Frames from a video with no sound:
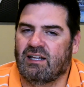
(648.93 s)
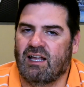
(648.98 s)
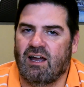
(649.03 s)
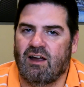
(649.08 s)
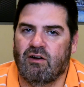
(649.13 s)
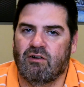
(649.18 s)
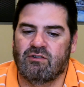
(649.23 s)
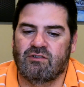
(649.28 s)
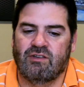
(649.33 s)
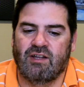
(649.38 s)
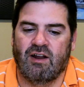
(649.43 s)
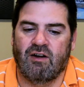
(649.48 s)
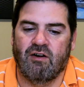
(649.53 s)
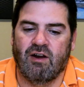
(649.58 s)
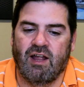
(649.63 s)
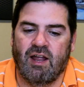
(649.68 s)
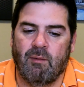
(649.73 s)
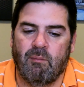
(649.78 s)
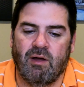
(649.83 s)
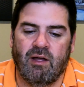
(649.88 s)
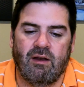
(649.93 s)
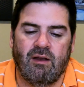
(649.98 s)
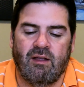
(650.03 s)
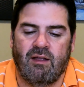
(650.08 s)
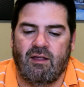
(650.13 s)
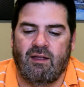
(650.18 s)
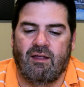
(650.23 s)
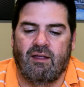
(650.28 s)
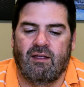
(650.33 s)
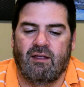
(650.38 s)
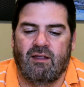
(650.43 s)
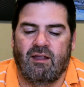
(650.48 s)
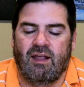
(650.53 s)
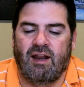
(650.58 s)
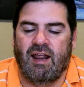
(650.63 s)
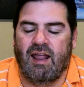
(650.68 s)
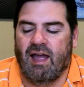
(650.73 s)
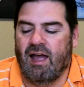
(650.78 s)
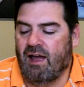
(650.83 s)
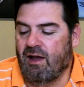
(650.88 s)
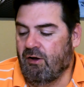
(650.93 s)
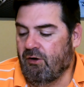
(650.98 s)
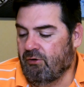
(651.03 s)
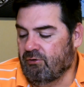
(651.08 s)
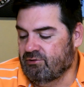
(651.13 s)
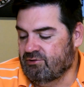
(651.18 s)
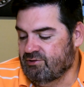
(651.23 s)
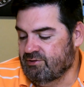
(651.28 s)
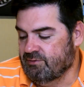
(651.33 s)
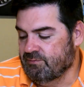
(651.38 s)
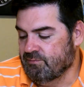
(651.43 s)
tired Saturday. But anyhow,